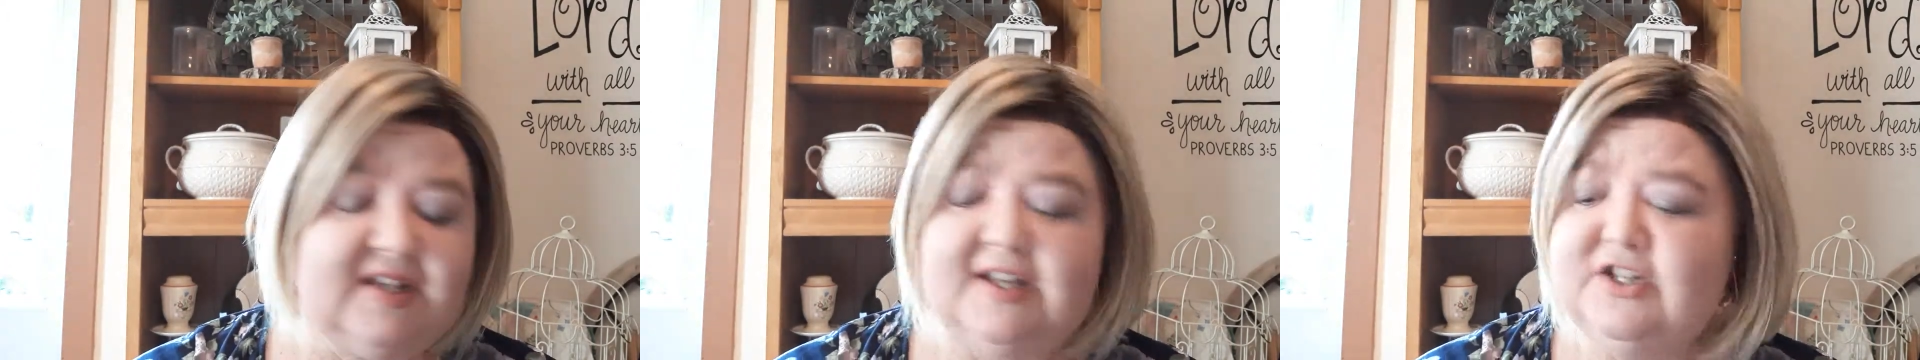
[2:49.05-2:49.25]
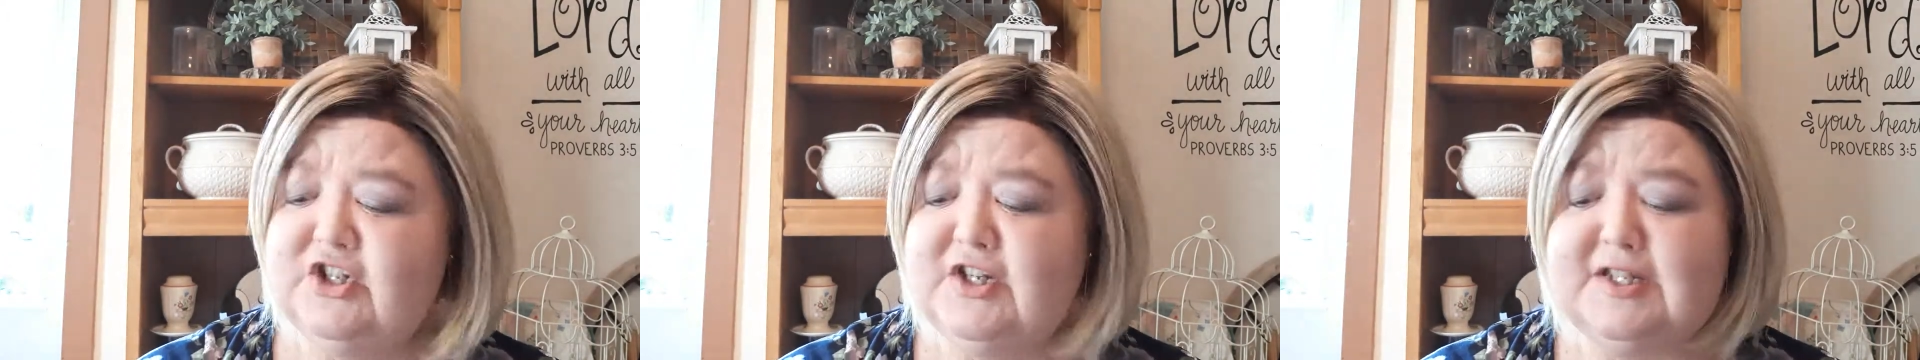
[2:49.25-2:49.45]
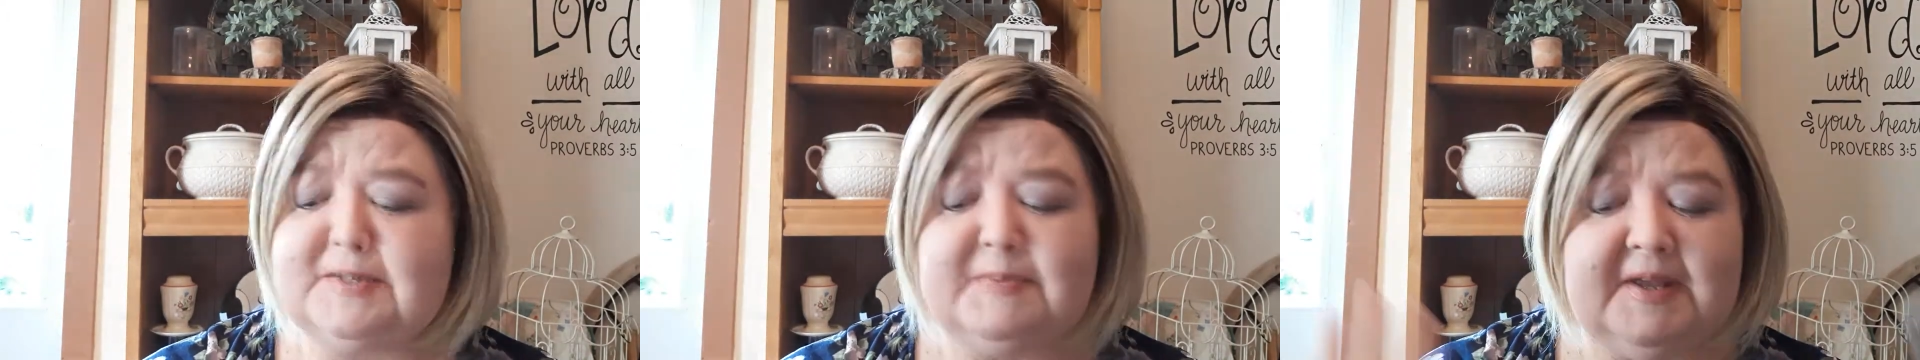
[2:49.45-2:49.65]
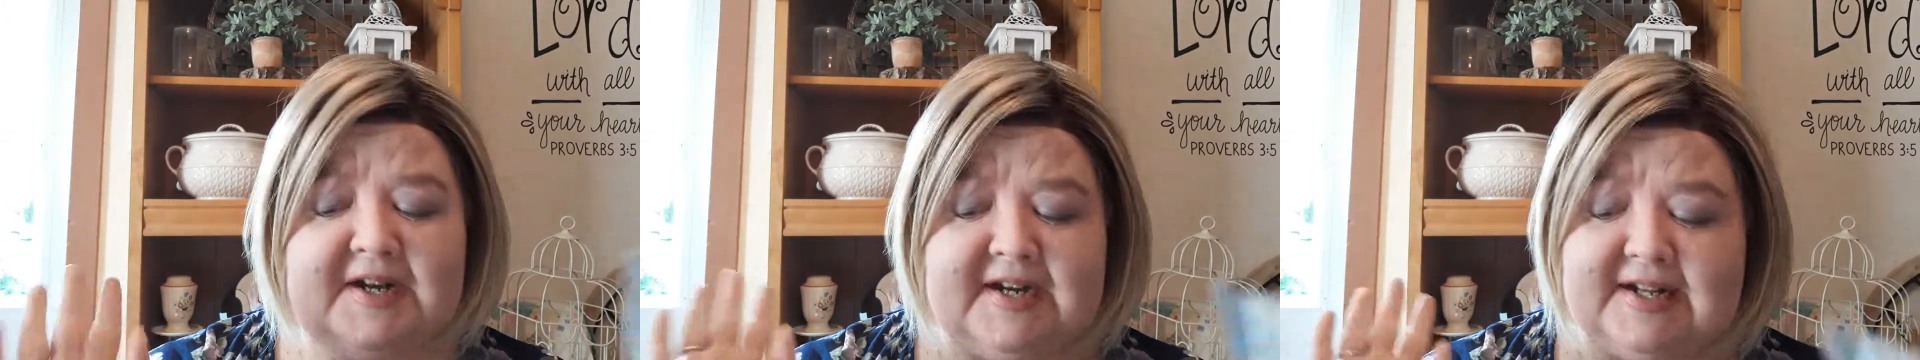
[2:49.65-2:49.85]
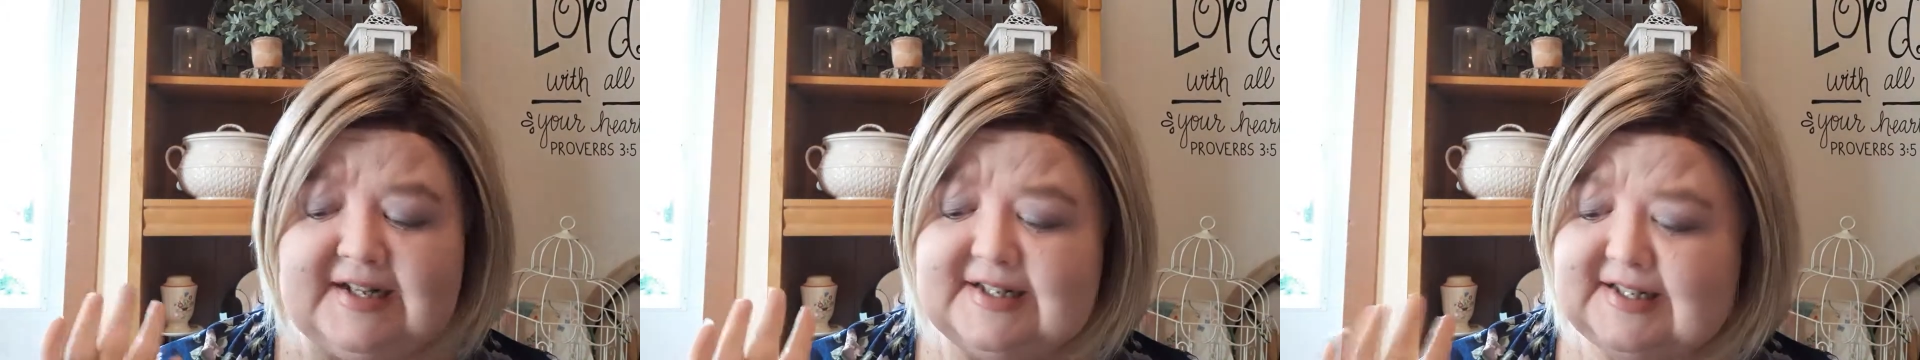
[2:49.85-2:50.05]
and she's been
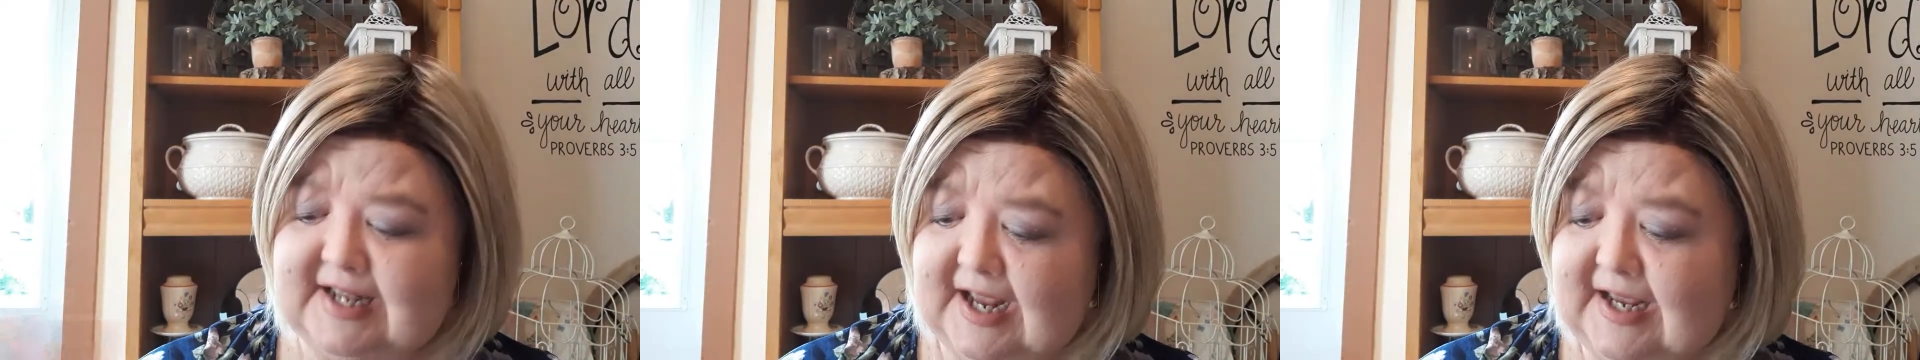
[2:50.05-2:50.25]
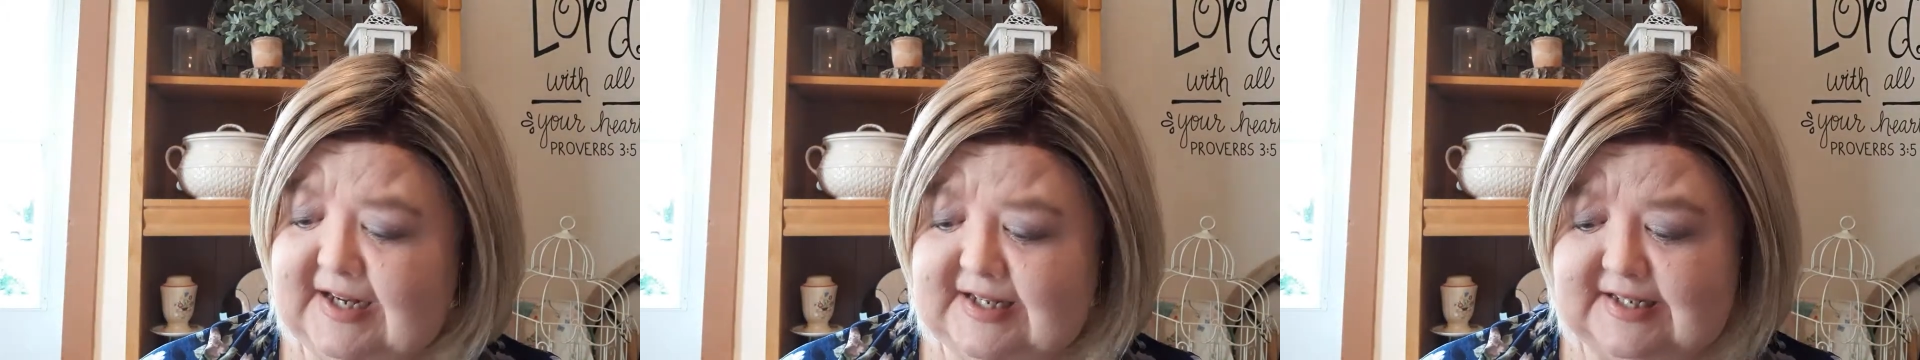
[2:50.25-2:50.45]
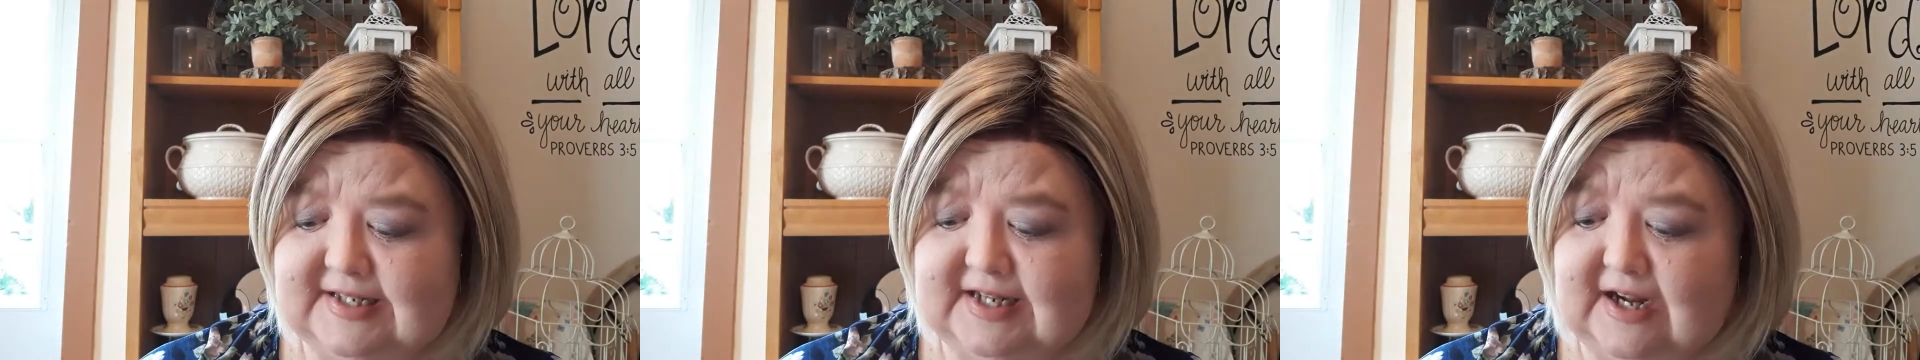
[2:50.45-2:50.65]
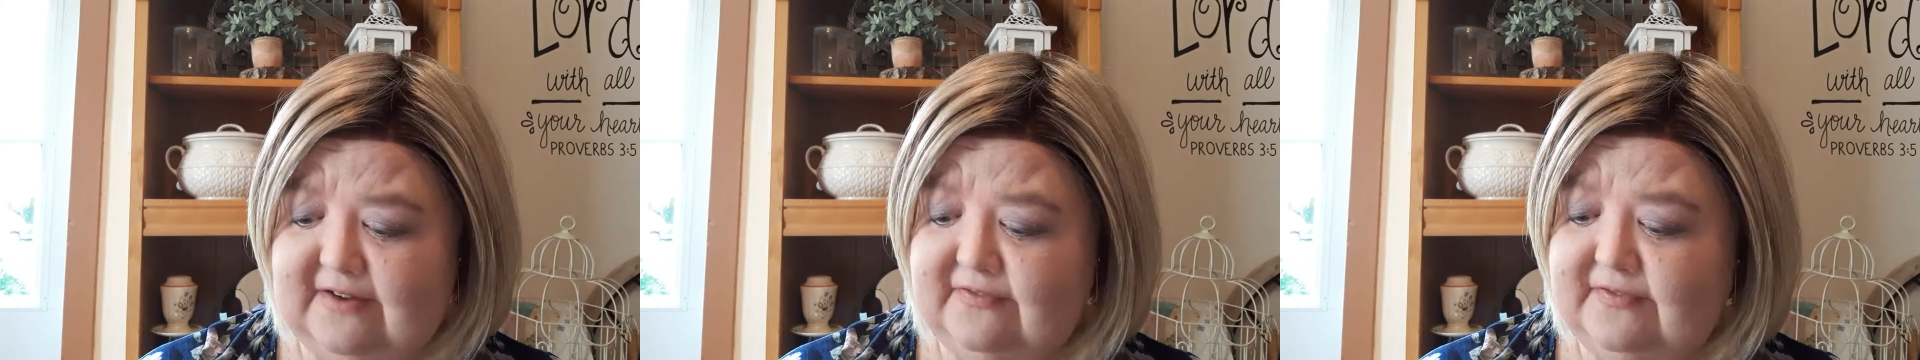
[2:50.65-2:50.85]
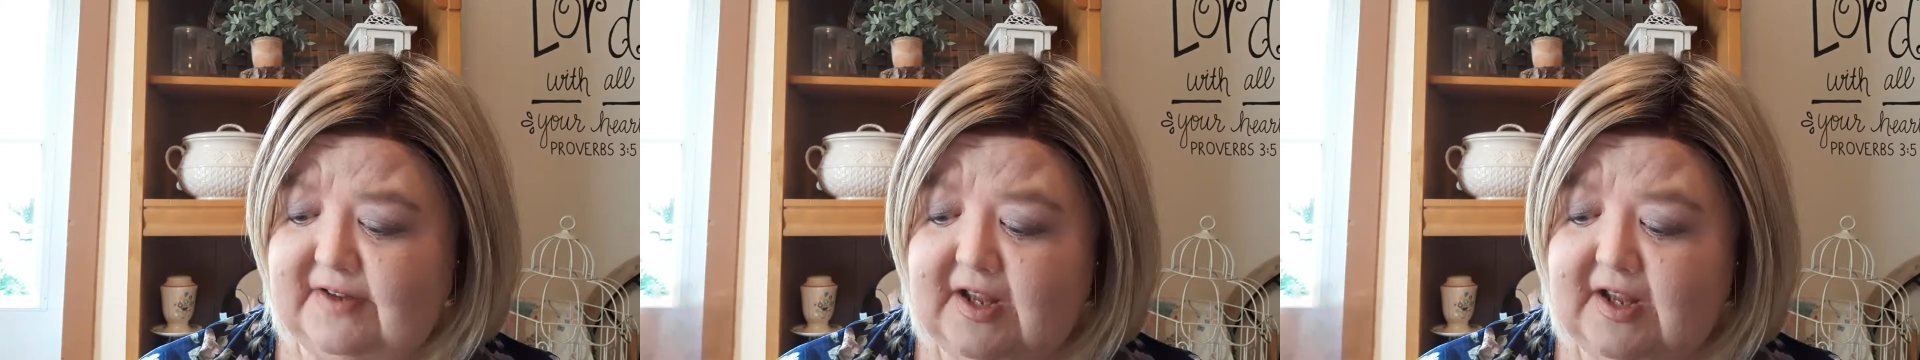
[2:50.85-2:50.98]
in a ton of stuff.